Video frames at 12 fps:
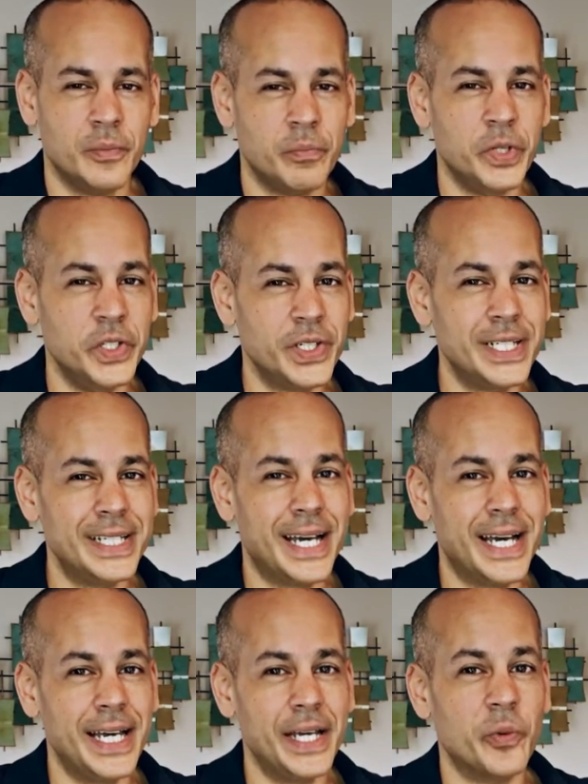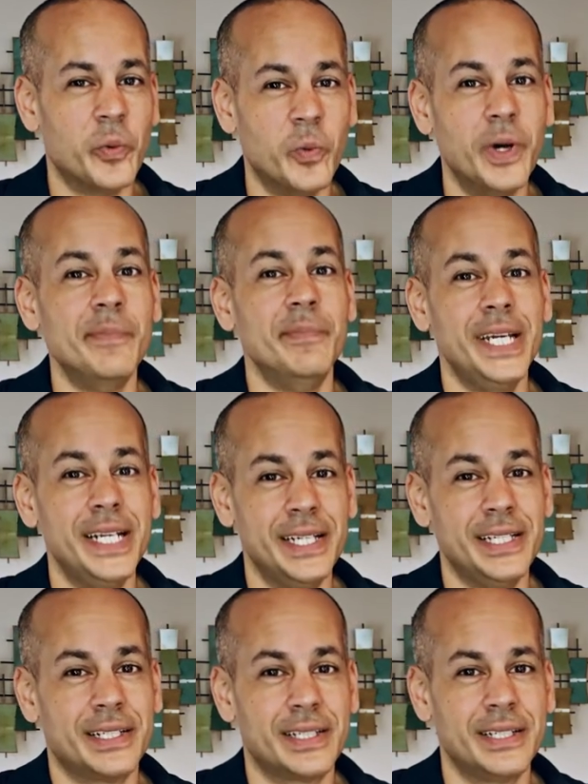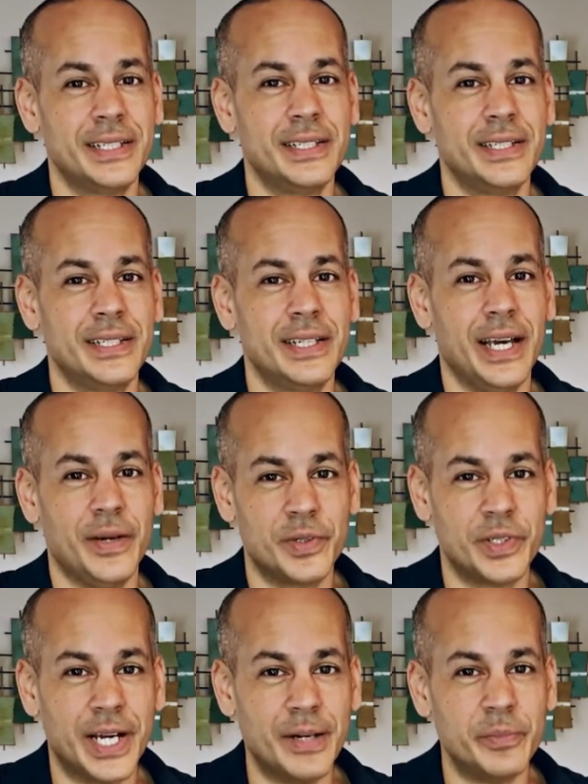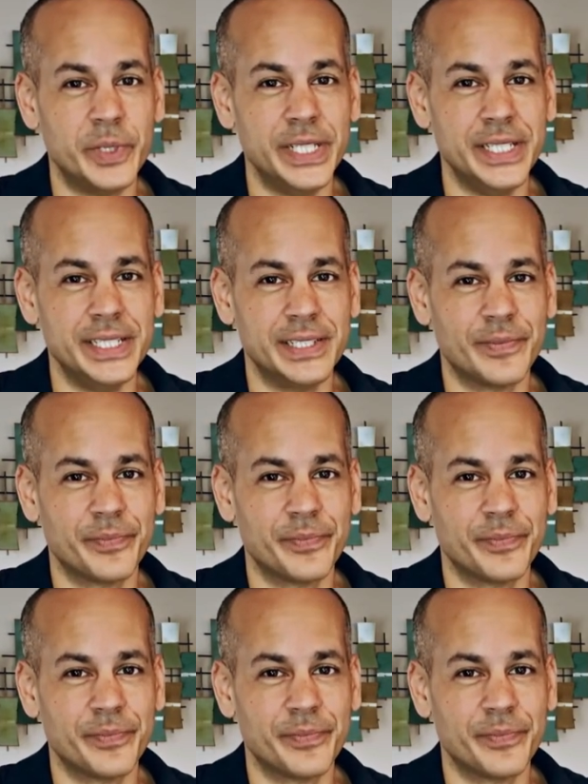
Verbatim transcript: but you can die 1 minute after not breathing.